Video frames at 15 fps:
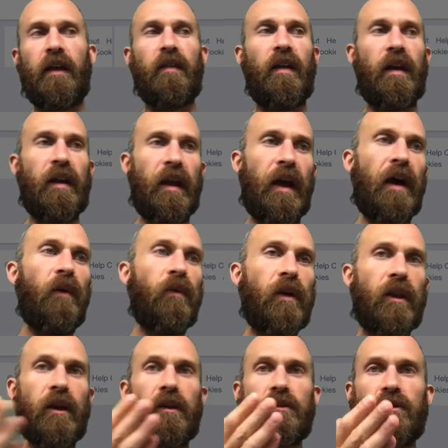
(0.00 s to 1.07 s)
that now when
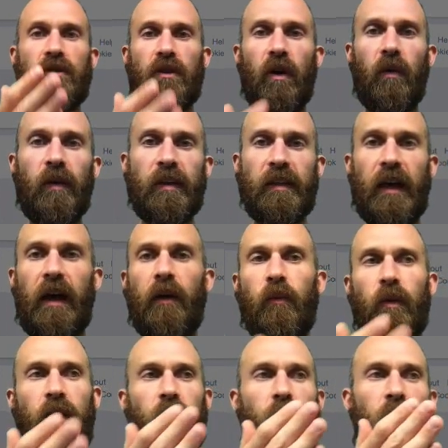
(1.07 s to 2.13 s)
things are going down,
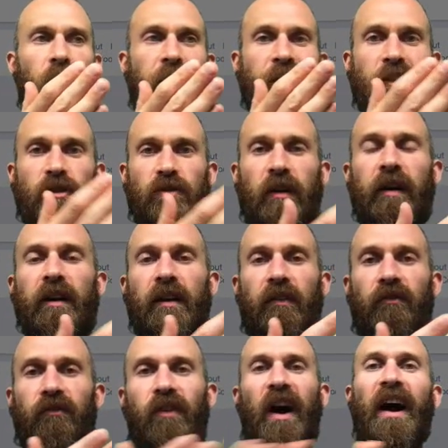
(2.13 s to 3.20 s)
when the market is trying to
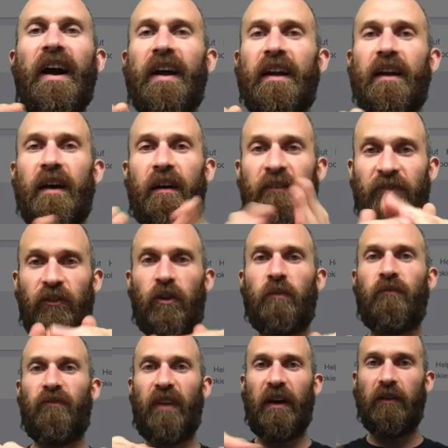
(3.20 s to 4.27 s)
find a
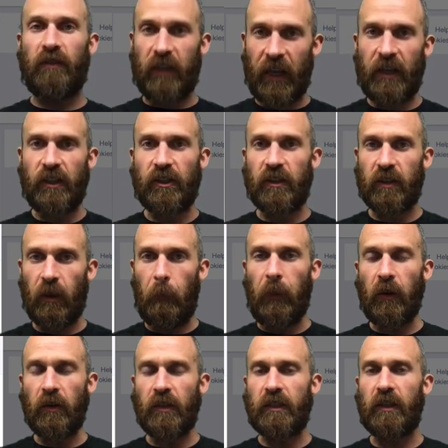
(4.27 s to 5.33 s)
firm foundation to
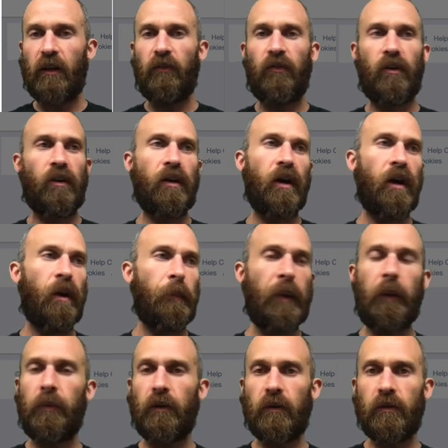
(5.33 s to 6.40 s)
build itself on,
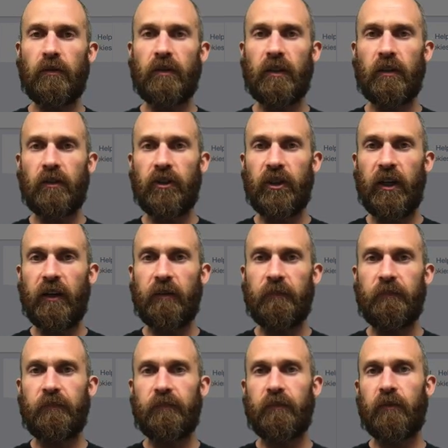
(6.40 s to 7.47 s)
people are losing their shit.
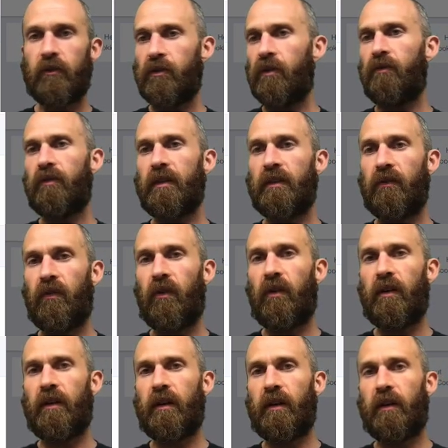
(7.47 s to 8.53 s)
There's no reason
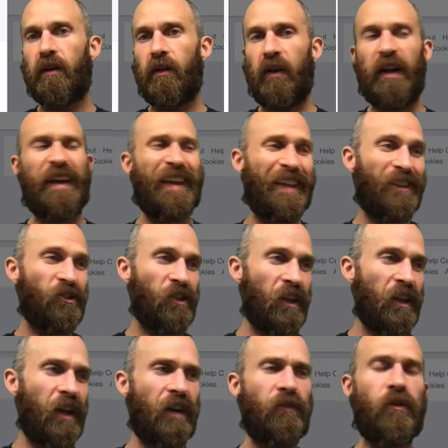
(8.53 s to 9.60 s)
for it. Okay, there's a
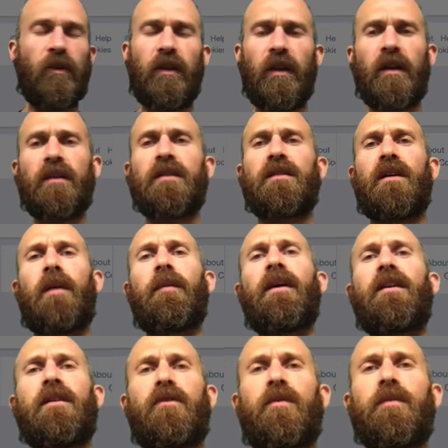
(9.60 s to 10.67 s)
lot of good things coming
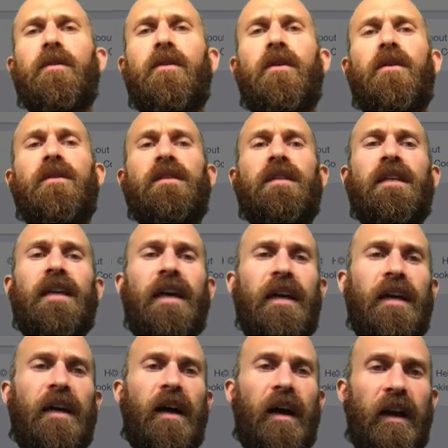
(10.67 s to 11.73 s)
into cryptocurrency,
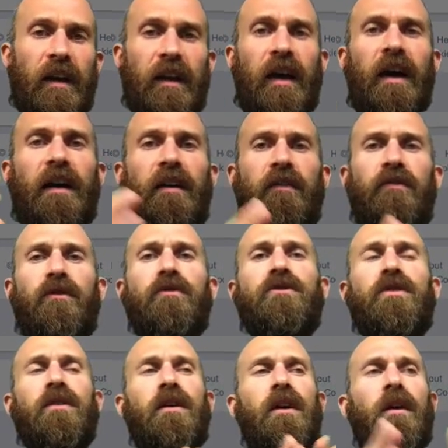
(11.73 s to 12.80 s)
a lot of
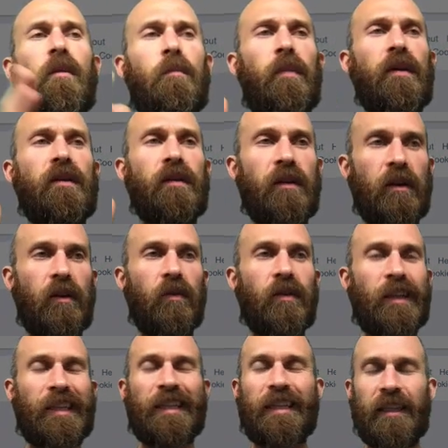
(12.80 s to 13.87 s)
future, but you know,
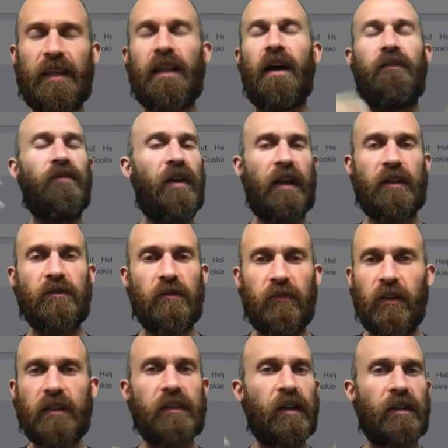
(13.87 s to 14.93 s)
not financial
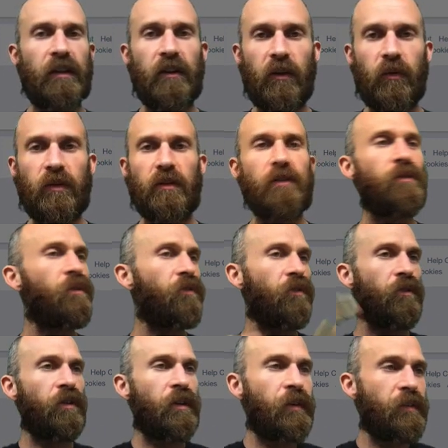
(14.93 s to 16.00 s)
advice, not telling you what to do. If
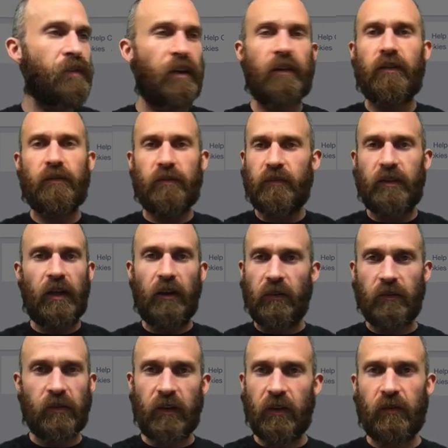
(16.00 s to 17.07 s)
you think sell, sell,
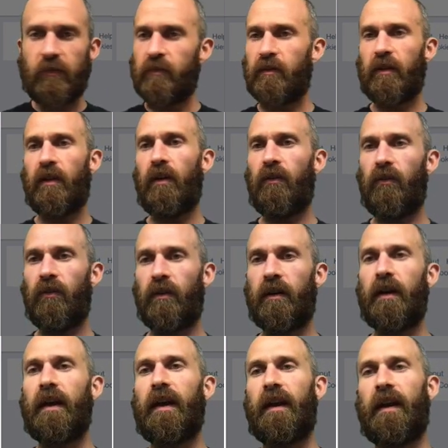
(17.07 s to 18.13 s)
you know, go for it.
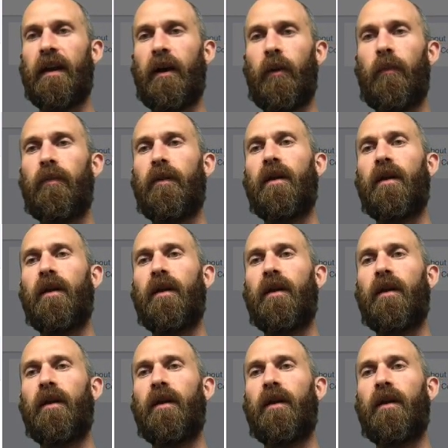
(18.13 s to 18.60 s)
Now,